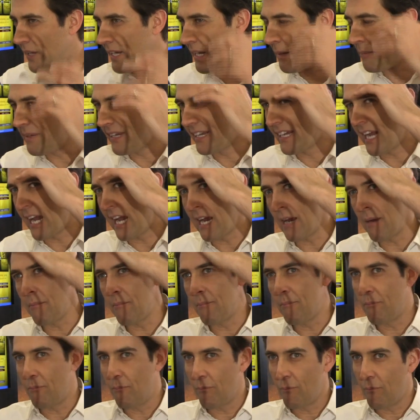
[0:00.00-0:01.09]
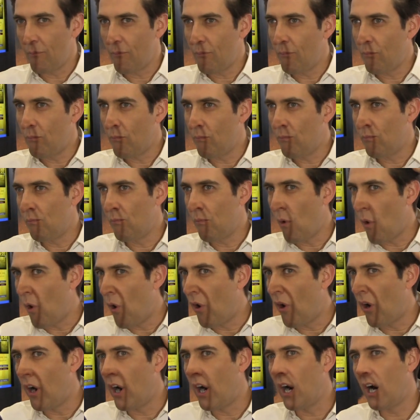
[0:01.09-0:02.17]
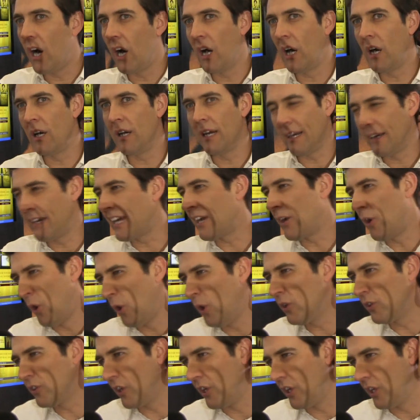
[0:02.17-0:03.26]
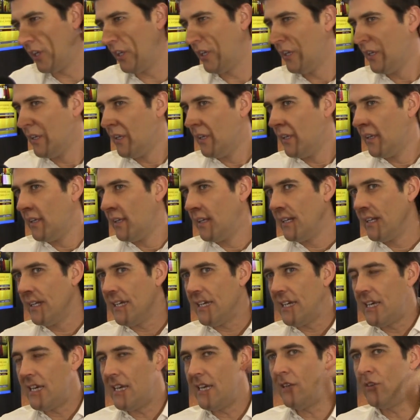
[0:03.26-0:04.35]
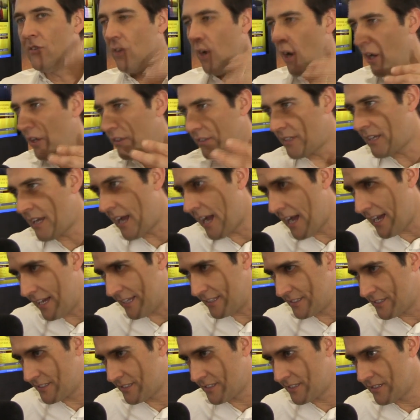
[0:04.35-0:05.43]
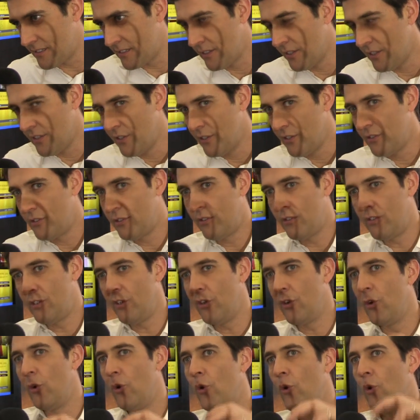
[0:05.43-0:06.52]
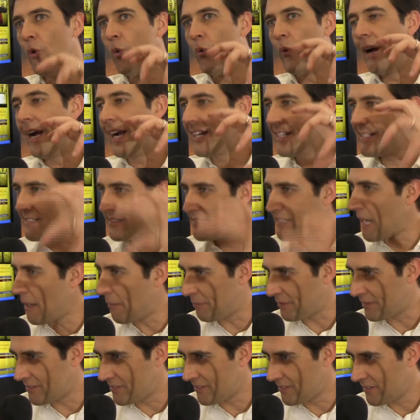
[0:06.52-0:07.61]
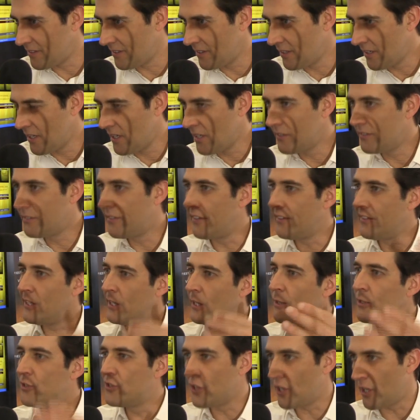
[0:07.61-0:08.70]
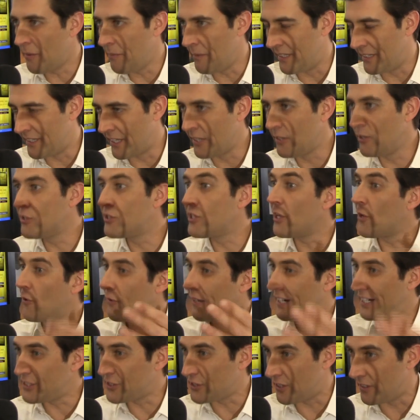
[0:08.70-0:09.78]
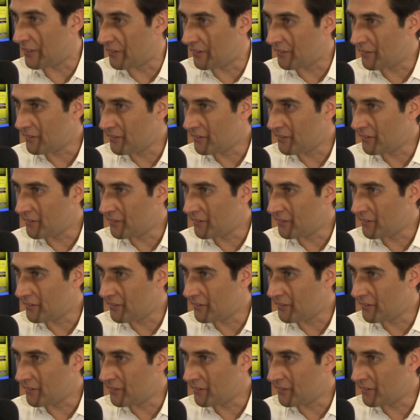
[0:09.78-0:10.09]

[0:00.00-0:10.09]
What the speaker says: when he became more like older, he taught us to accept the new German, the new generation.